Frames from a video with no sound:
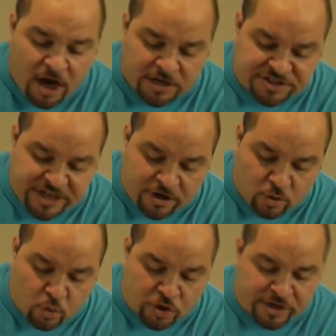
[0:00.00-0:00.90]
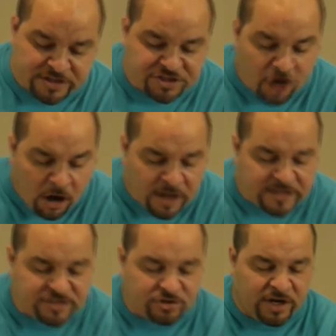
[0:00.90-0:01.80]
a cedar wood and
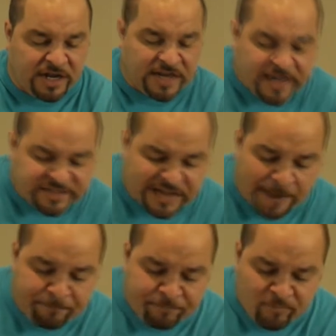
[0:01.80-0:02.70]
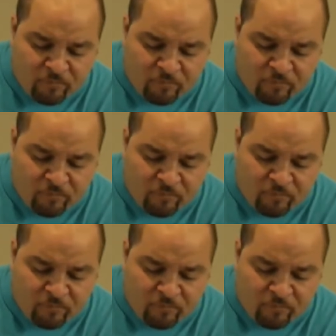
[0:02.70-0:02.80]
scarlet string and hyssop